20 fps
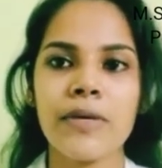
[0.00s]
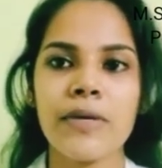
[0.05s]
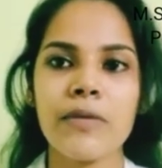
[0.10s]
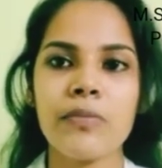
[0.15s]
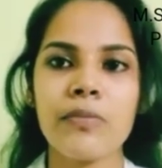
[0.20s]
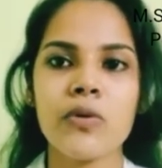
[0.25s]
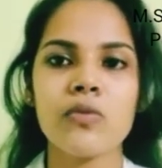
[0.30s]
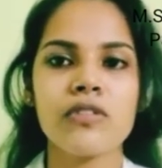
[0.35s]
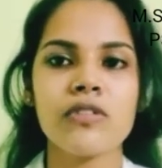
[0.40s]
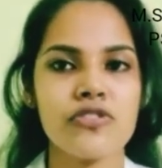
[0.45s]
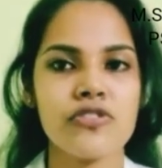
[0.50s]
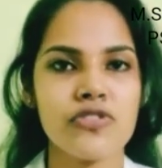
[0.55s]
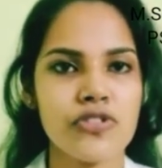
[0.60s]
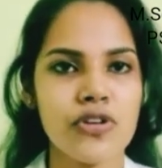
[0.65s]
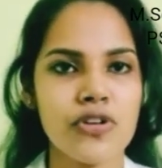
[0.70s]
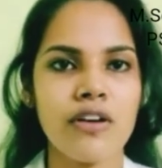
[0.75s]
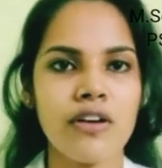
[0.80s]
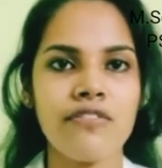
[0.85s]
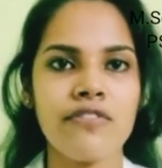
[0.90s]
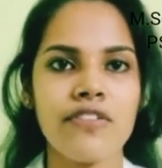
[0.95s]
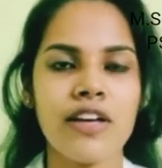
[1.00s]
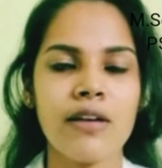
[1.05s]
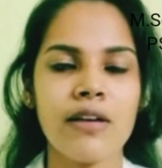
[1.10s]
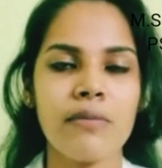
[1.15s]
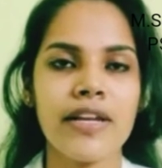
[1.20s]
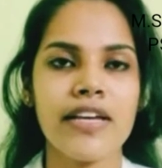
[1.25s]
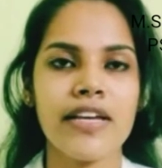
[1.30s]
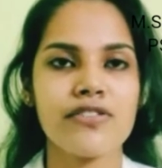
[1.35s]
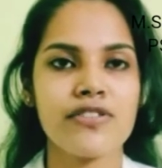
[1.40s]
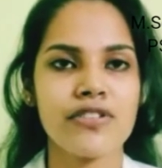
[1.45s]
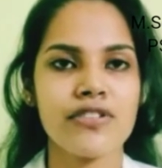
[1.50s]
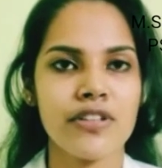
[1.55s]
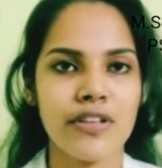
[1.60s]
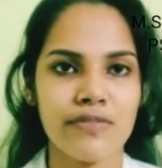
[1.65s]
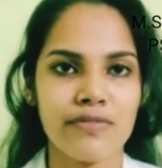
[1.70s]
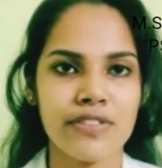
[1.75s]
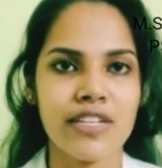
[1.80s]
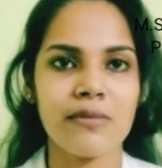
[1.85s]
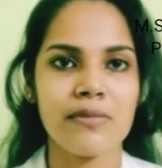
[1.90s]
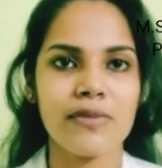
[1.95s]
people with strong family history
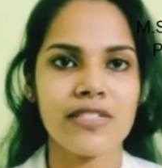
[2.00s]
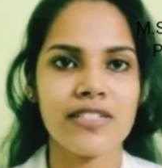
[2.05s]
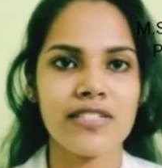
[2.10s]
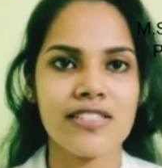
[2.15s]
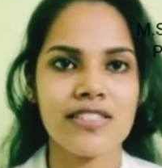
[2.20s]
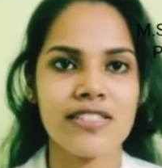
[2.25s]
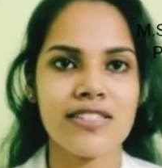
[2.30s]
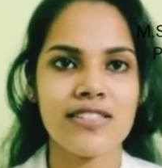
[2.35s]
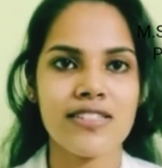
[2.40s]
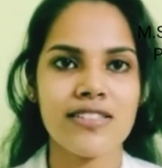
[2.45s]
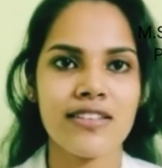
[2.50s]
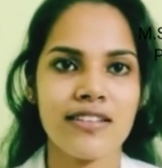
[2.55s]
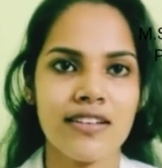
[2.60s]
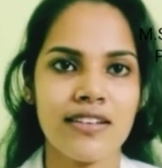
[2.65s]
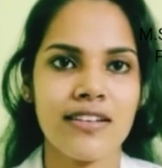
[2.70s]
of diabetes.